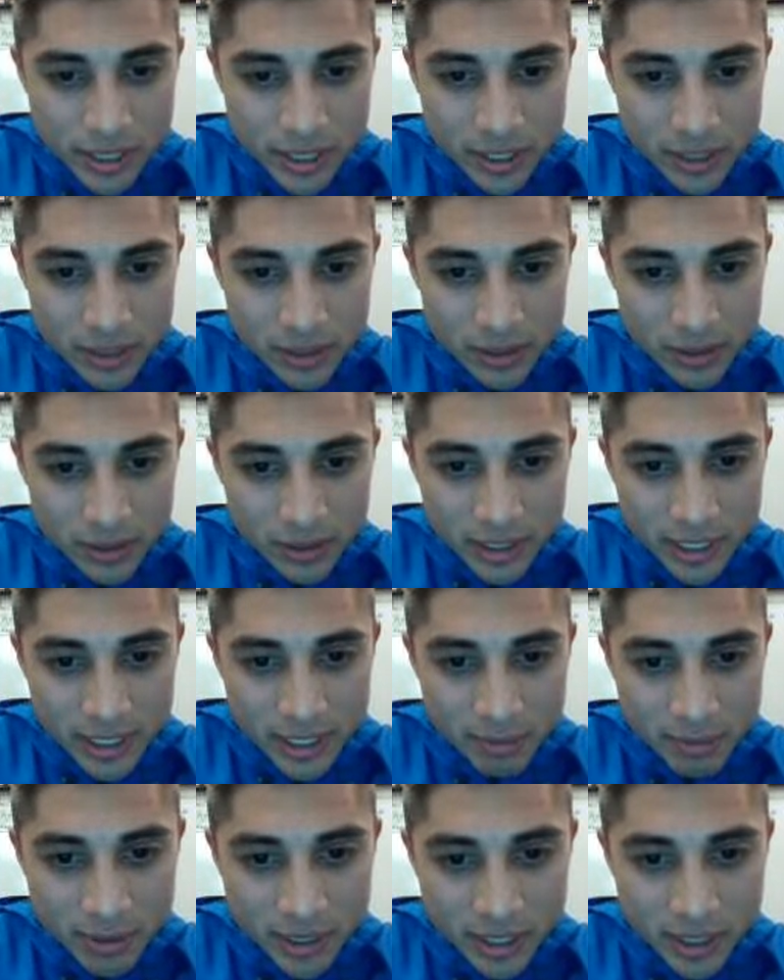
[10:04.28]
right here look
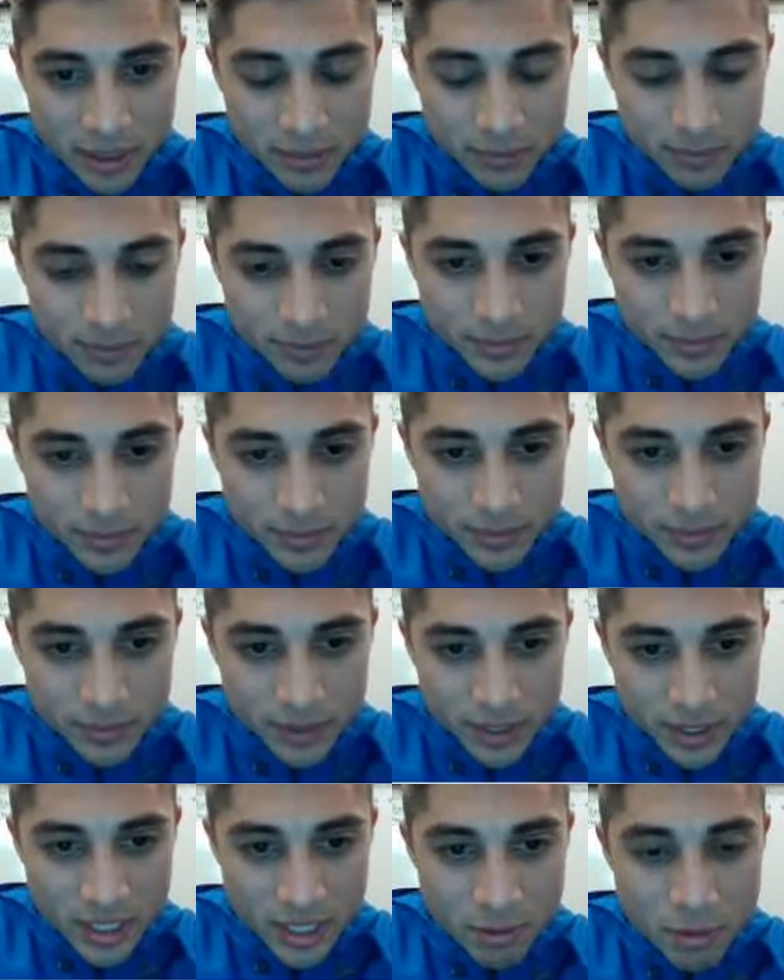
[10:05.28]
like a pair.
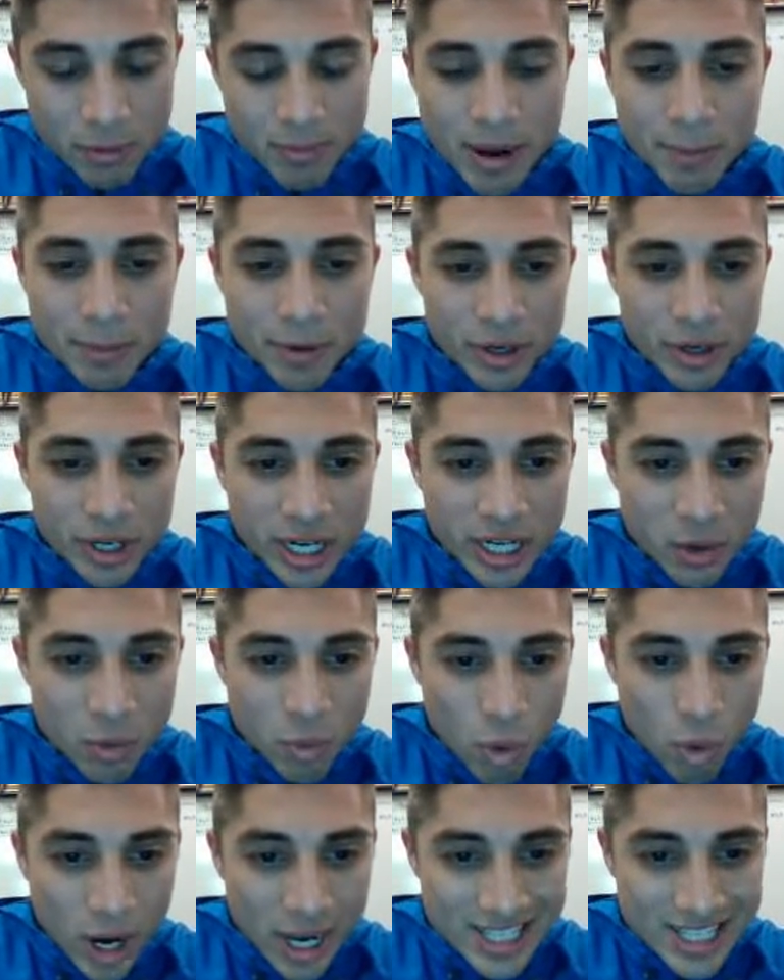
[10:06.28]
Okay, remember you're
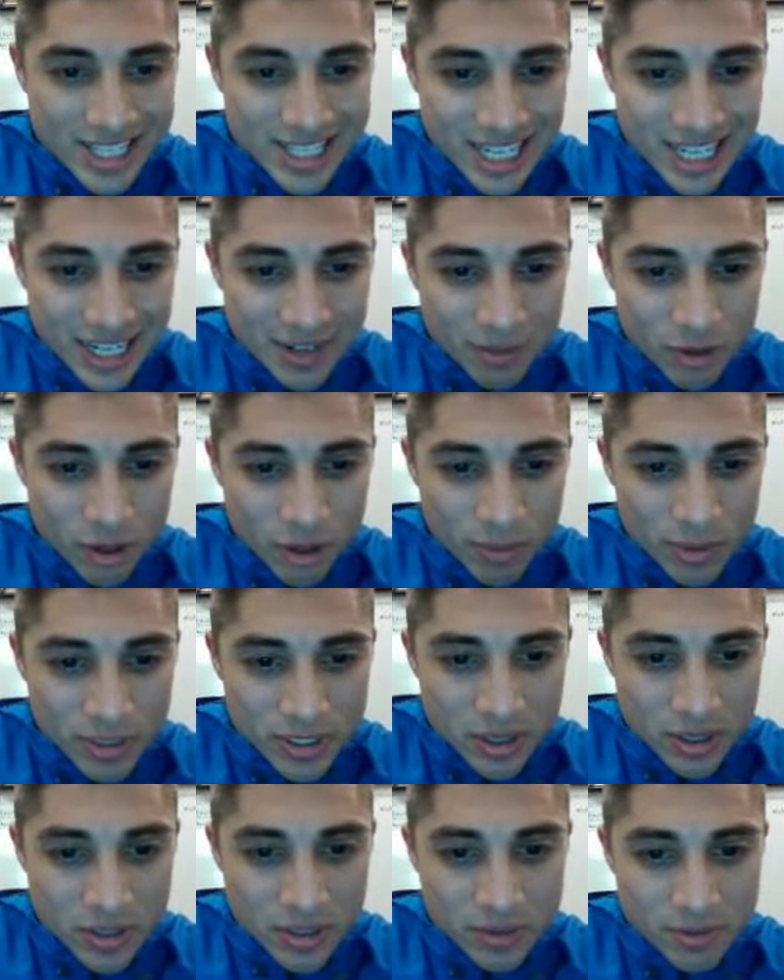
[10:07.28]
getting one set of
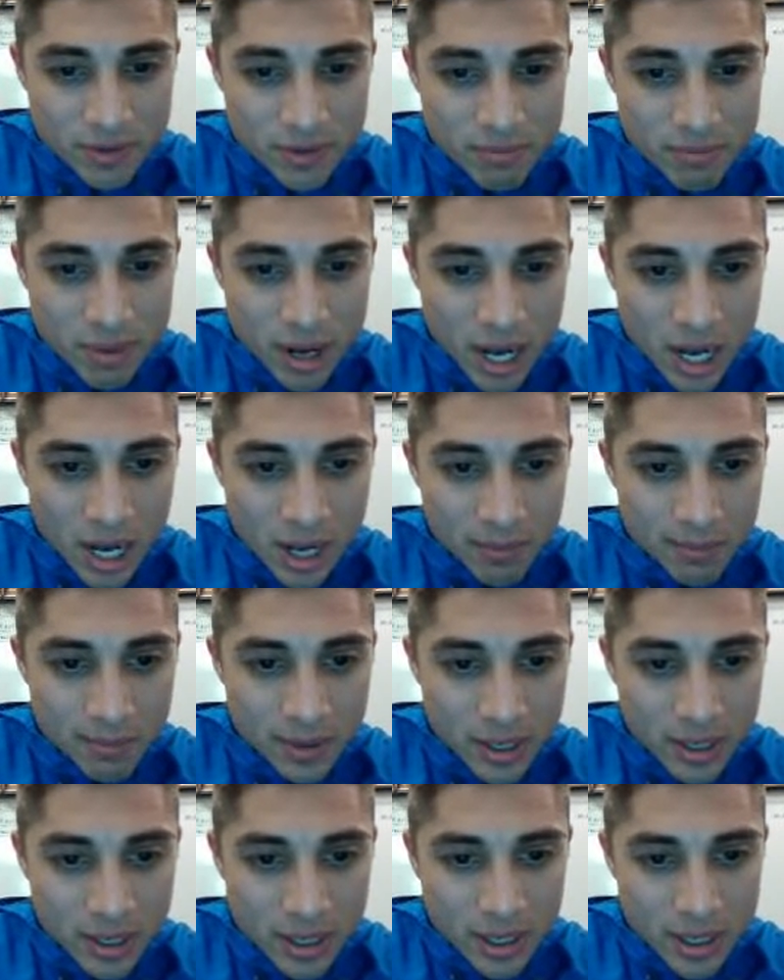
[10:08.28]
chromosomes from
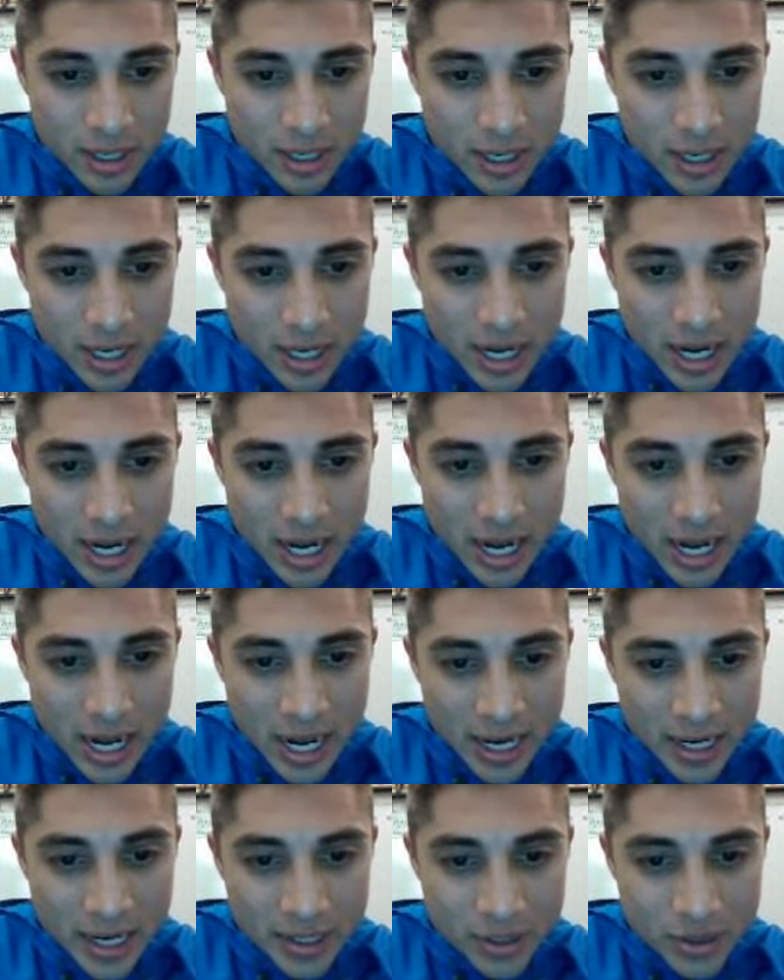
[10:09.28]
mom
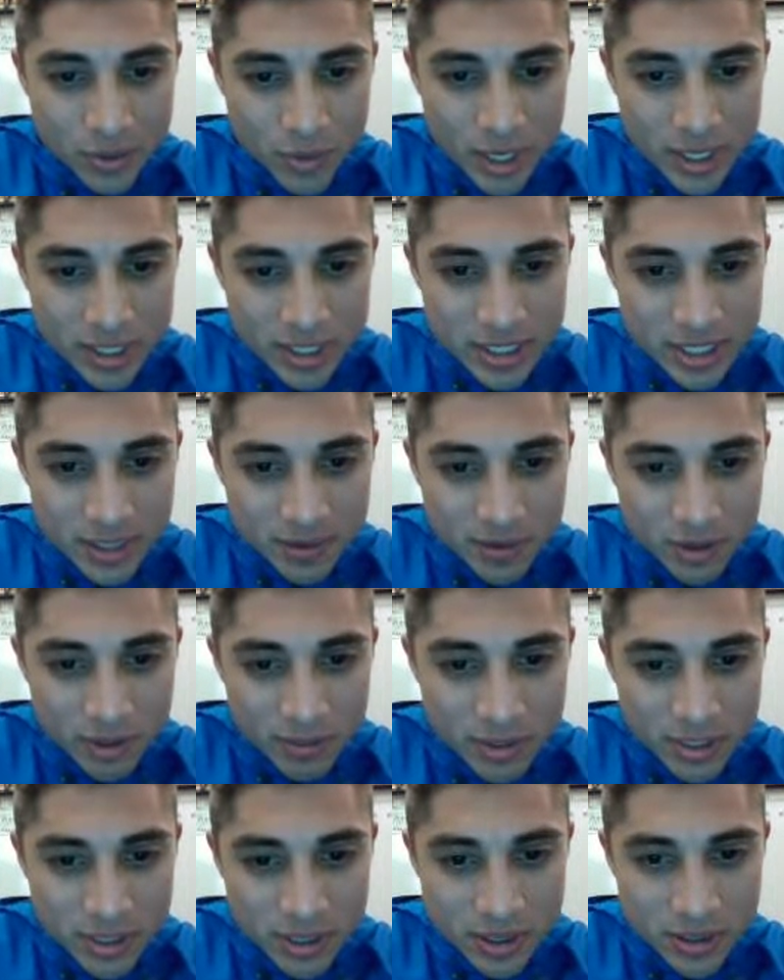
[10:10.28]
and one set of
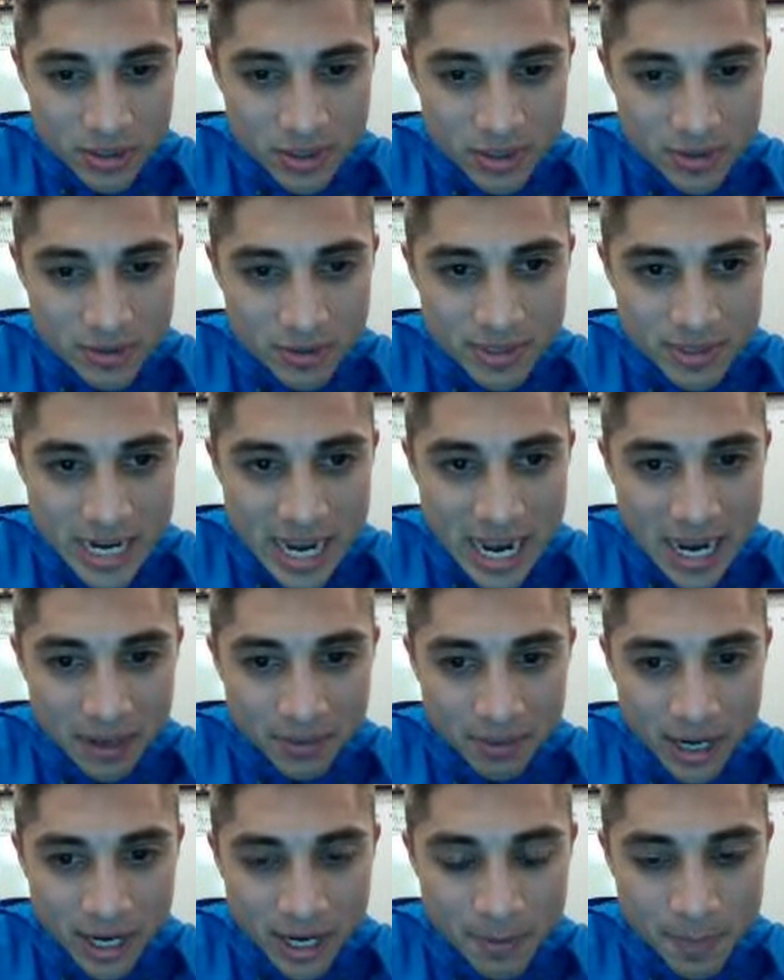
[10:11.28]
chromosomes from
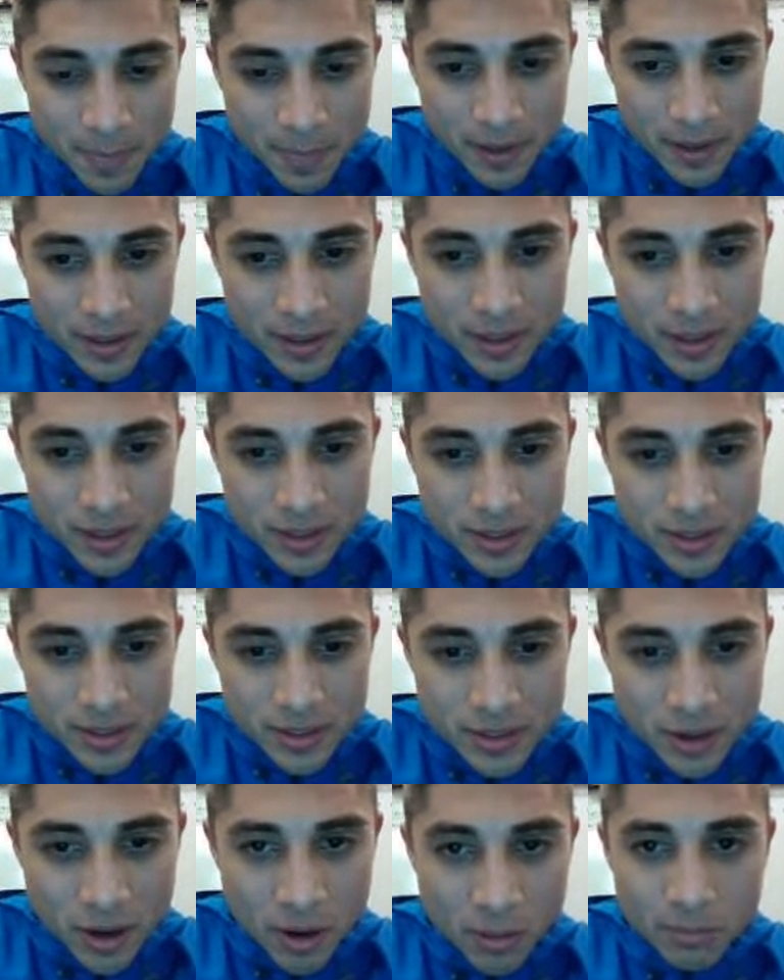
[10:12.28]
dad, right?
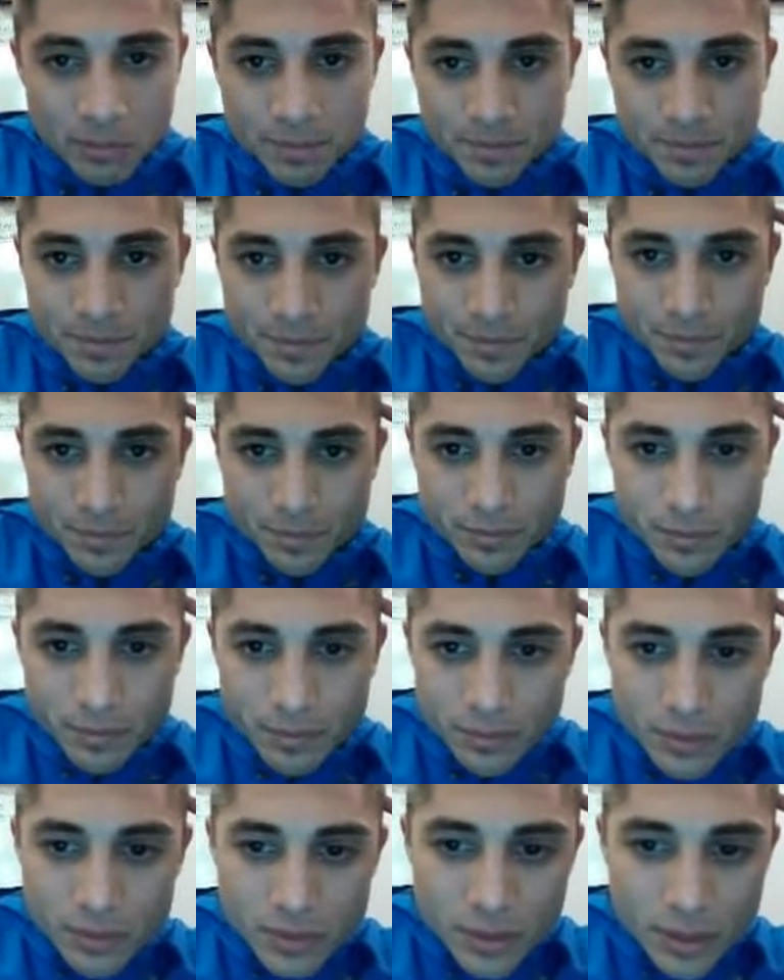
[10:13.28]
So
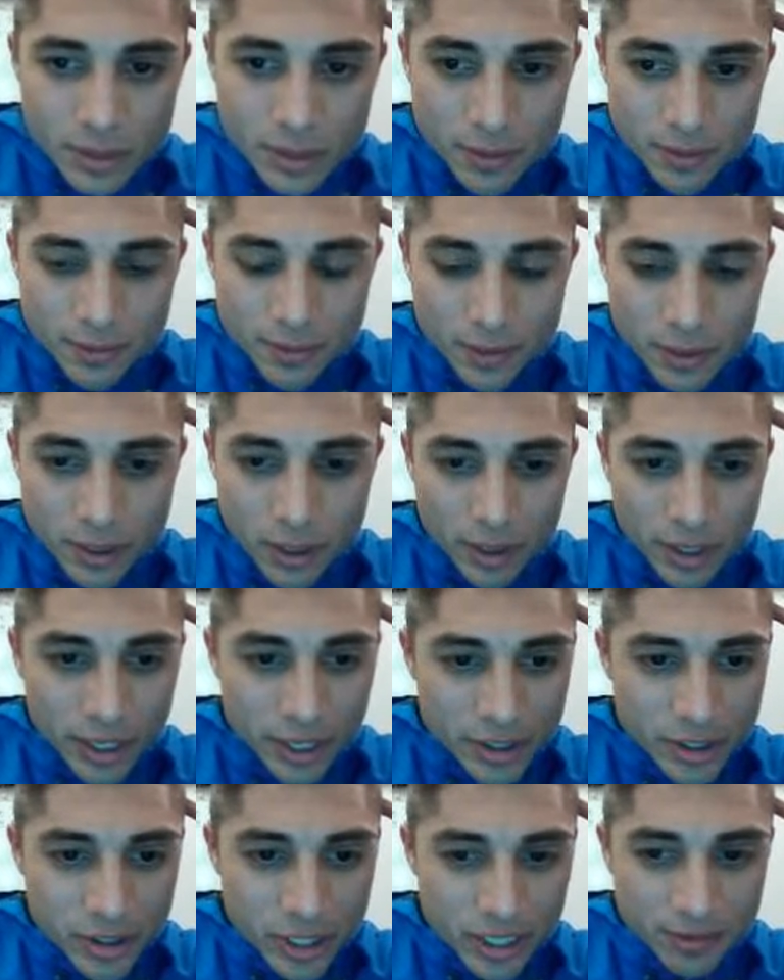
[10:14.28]
if you go
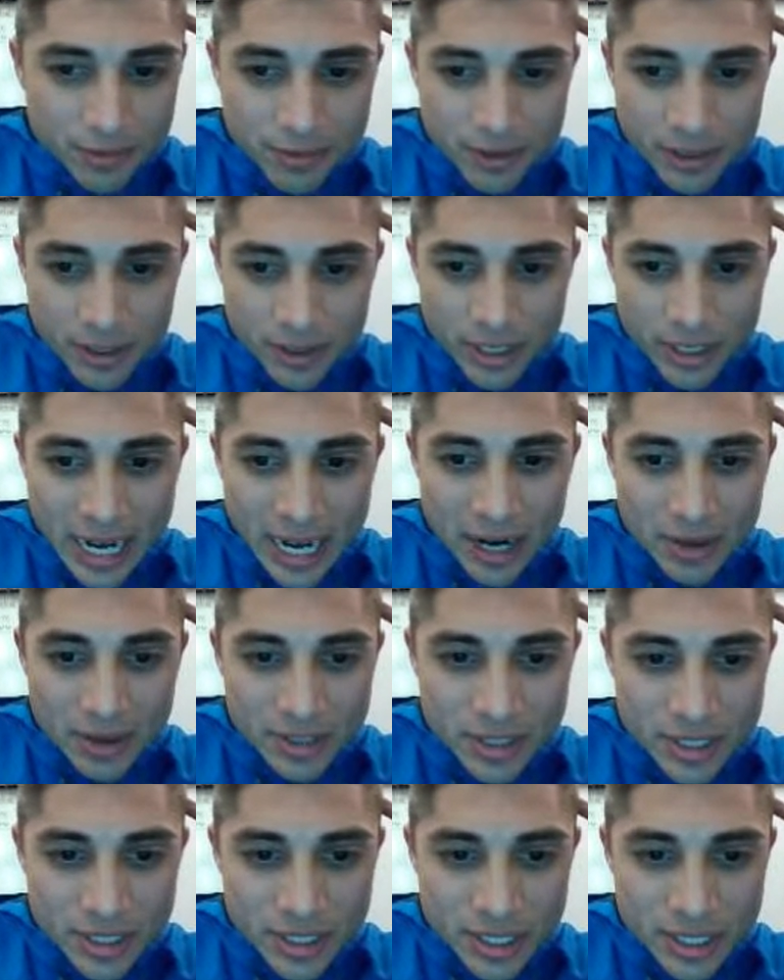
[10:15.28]
here, you try to figure it
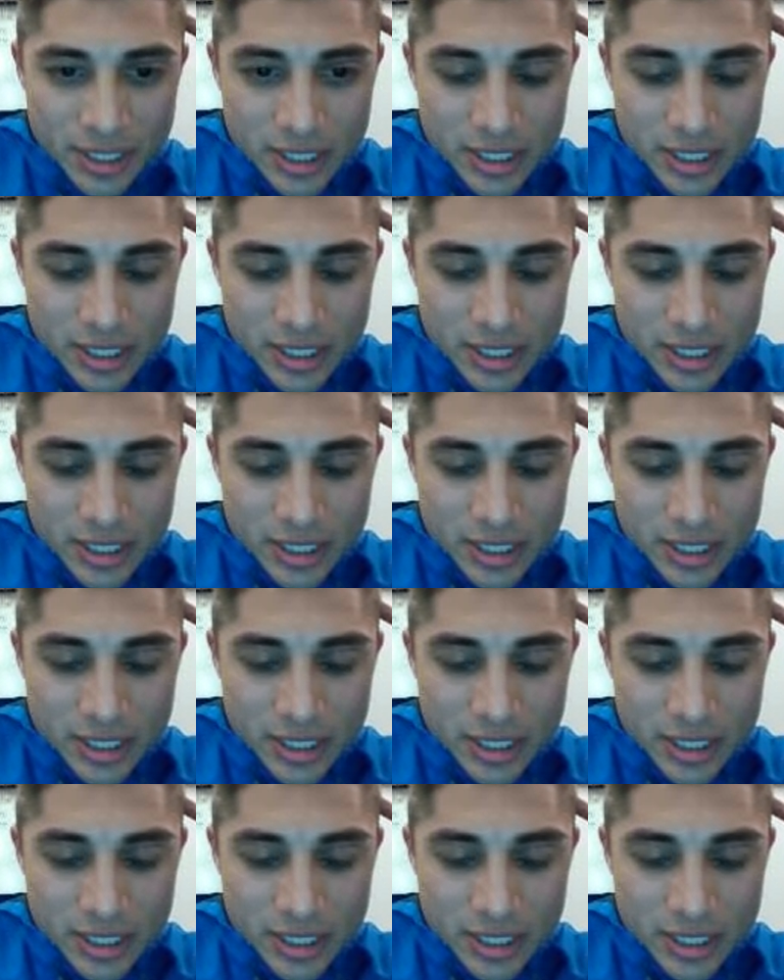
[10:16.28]
out.